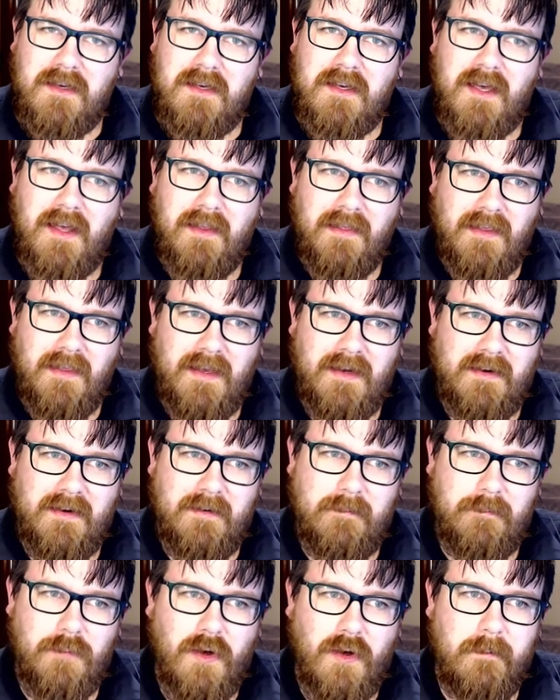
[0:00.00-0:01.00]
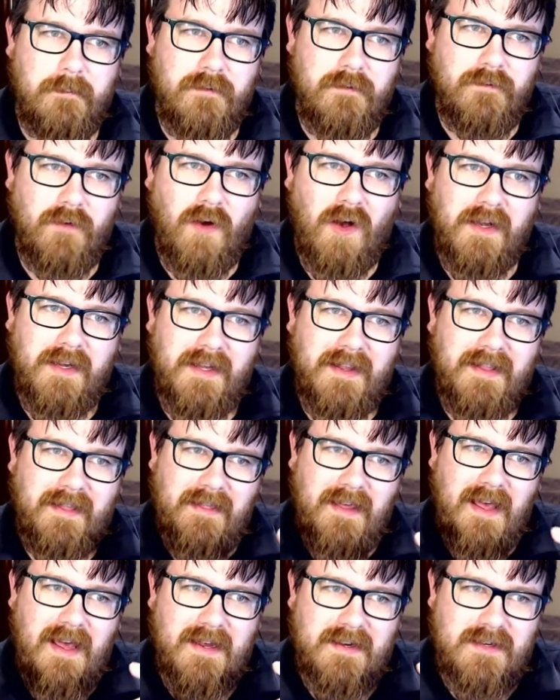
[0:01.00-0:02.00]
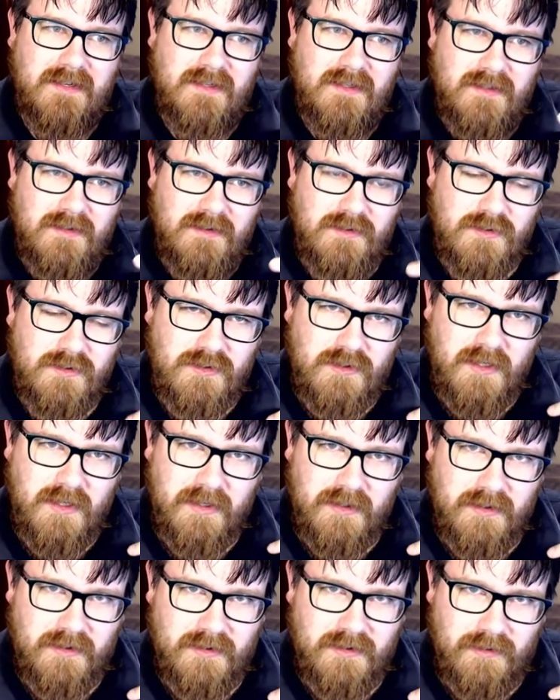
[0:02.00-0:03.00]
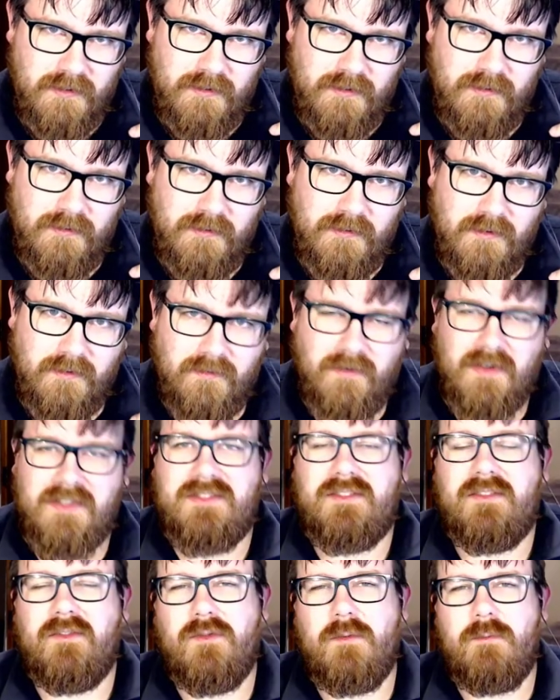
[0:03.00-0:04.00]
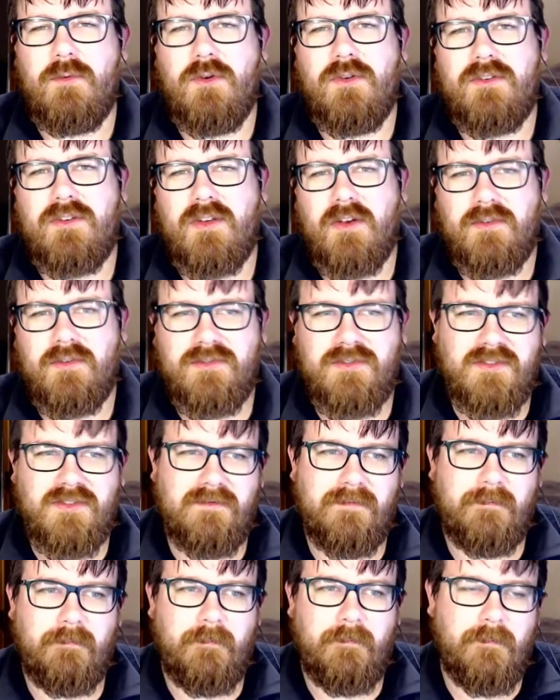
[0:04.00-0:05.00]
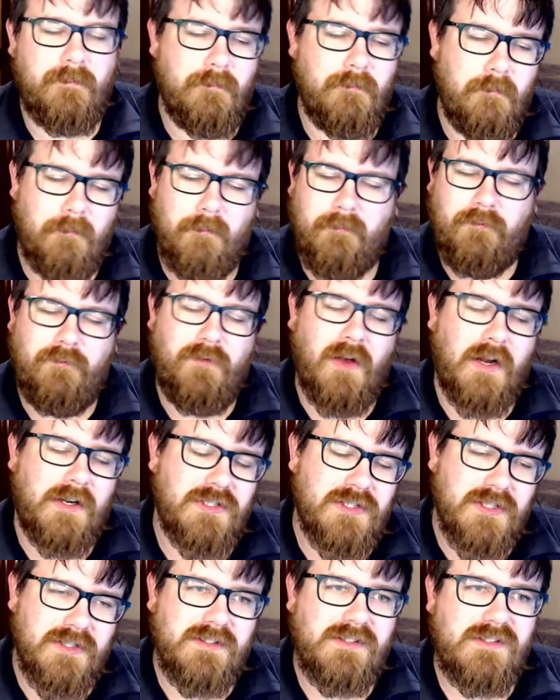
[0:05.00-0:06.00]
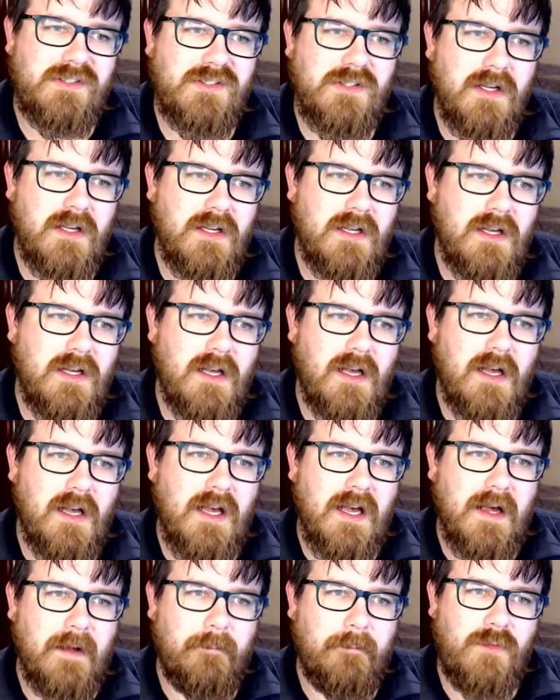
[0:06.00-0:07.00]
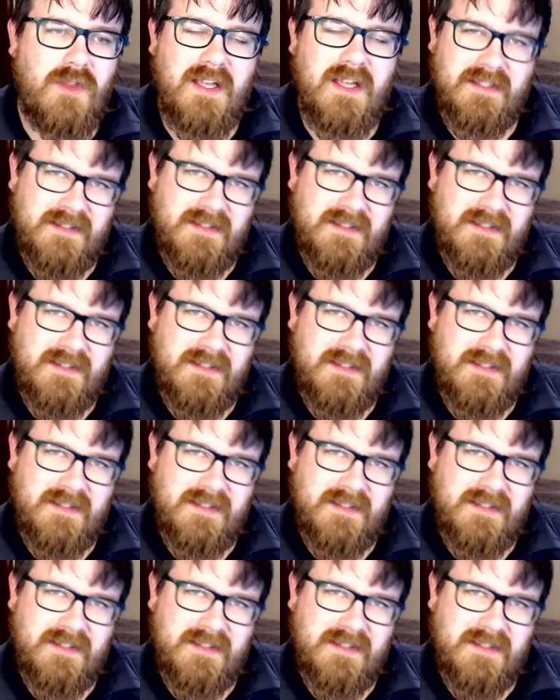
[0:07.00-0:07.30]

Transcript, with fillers: And then by providing that into the rest of the burnt toast functions, um, it